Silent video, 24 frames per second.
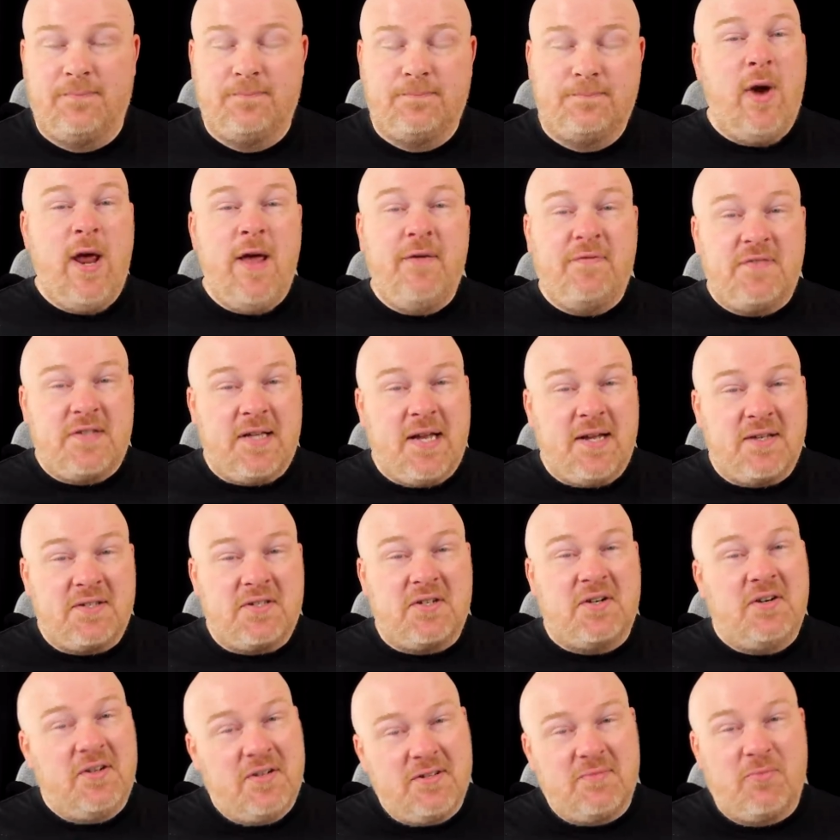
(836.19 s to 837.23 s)
Now, Rafe's
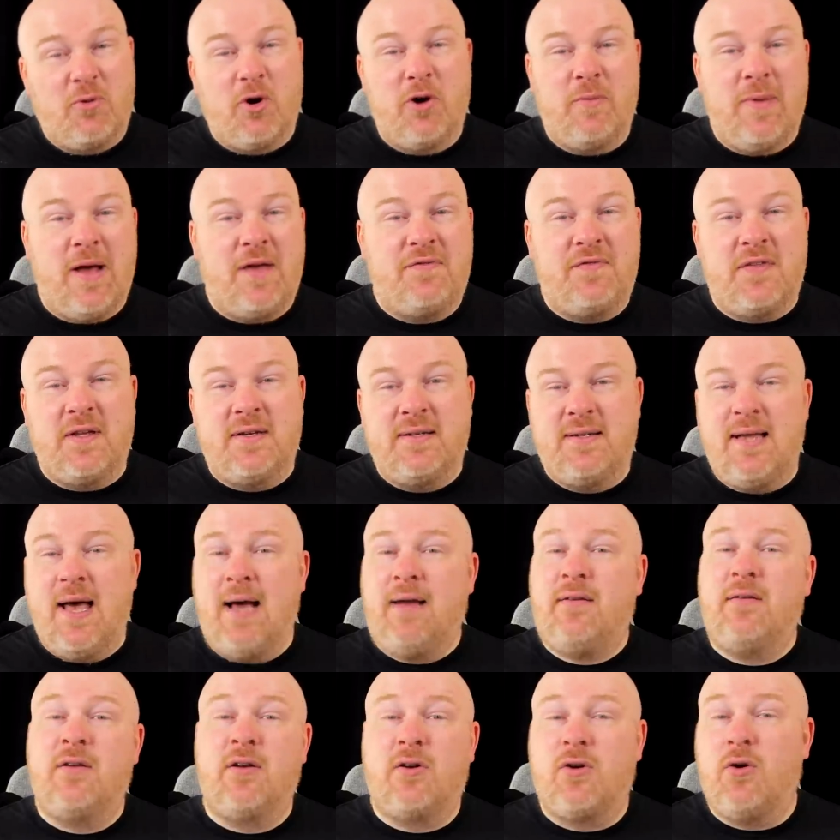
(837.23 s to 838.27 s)
answer is more about the
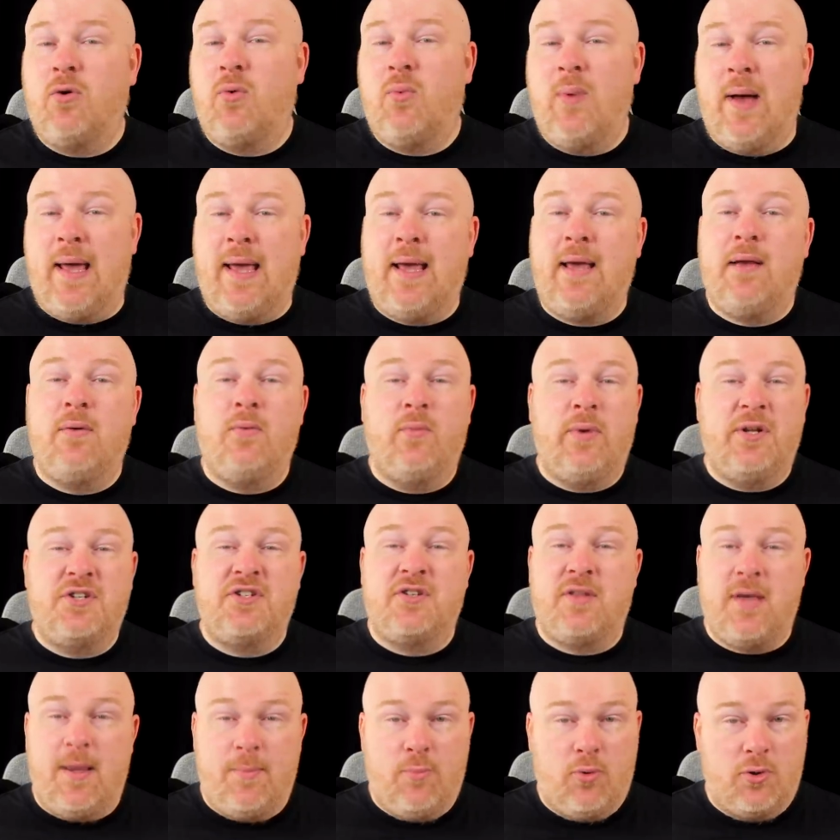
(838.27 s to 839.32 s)
technical way in
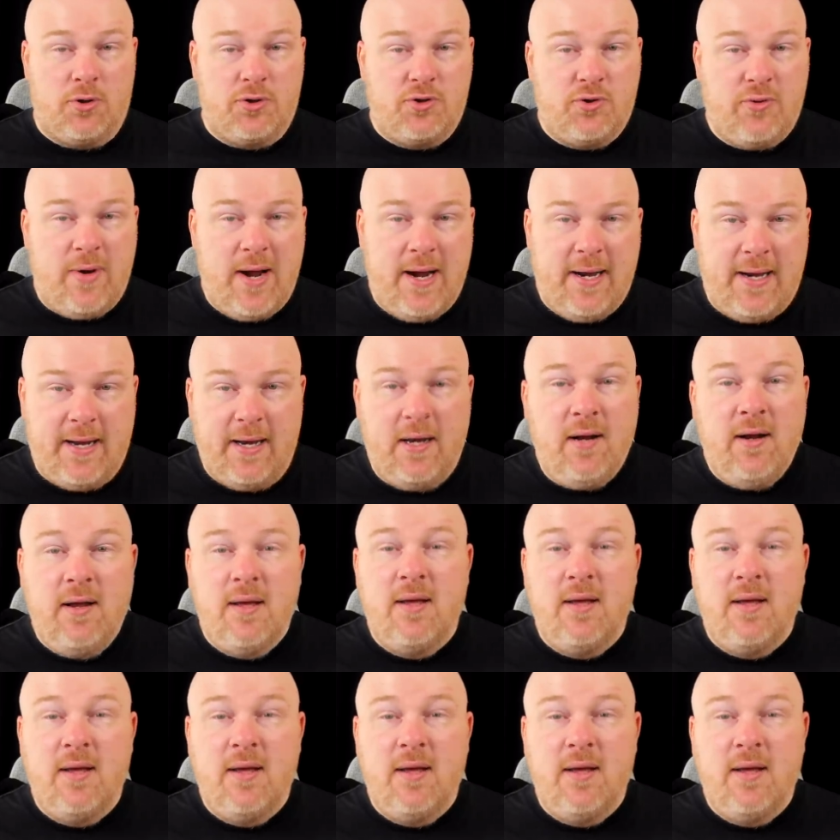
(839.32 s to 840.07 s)
which they portrayed it.